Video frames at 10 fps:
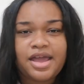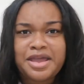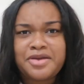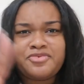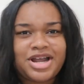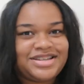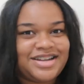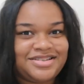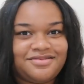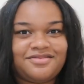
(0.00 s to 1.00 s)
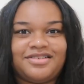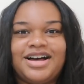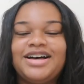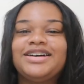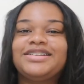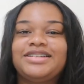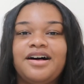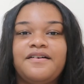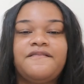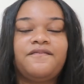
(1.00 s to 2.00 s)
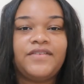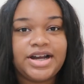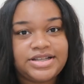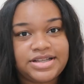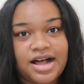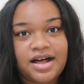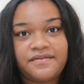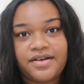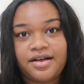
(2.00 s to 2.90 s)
and when I start school. So first off,